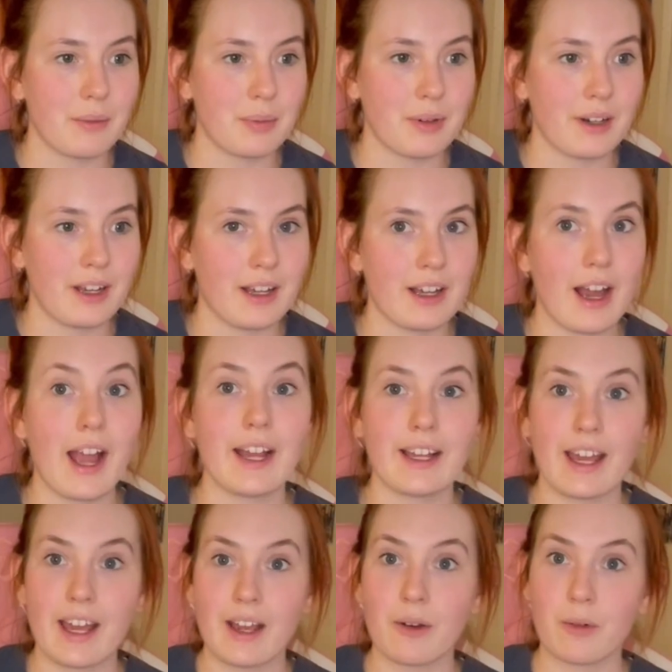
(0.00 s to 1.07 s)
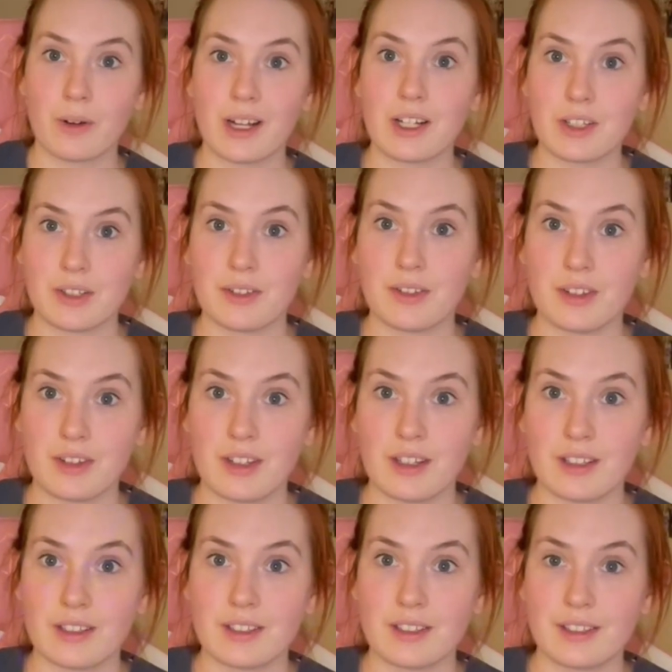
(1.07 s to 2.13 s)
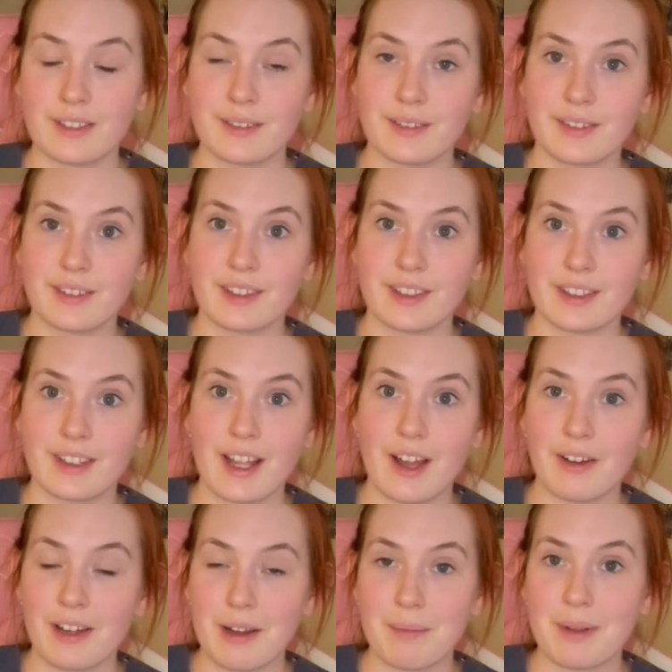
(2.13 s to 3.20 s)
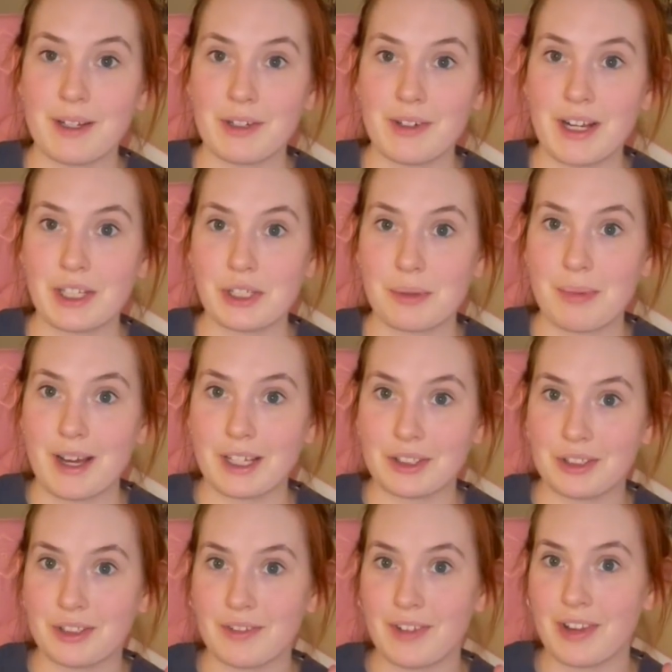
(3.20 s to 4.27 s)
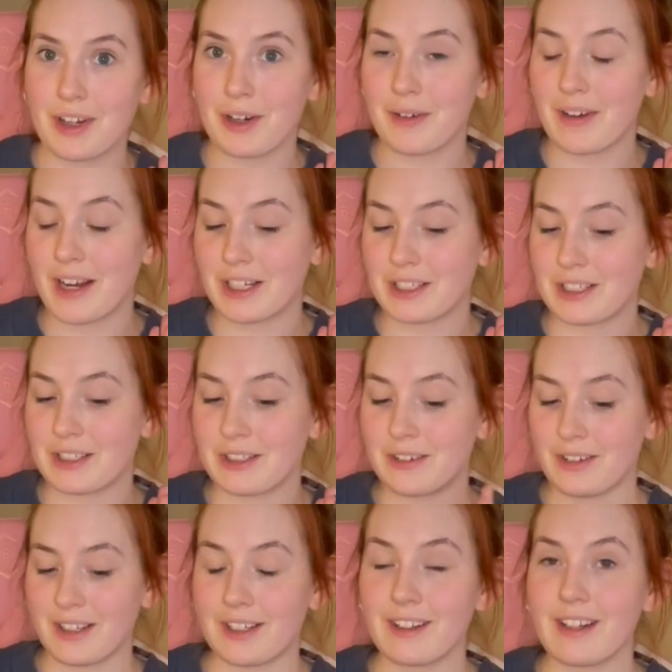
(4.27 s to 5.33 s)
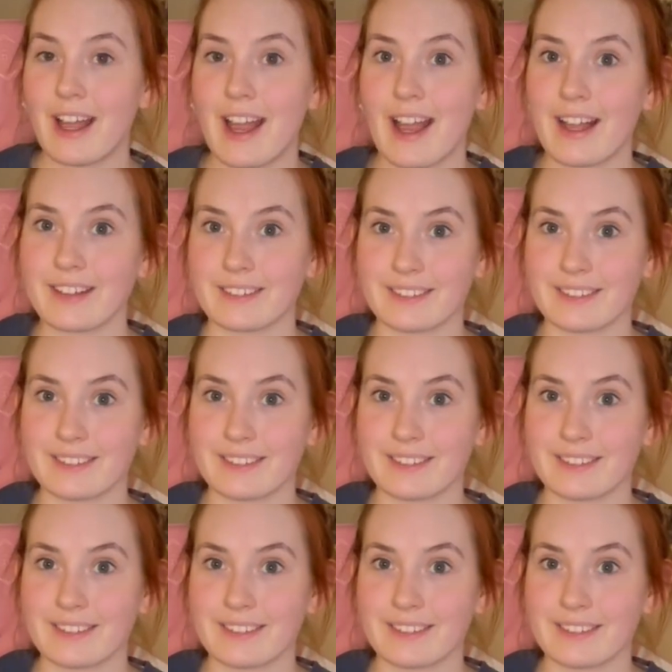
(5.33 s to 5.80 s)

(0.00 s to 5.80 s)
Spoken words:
pretty. I can't wait to do this. Now let me direct you back to the video where I actually do it. Okay.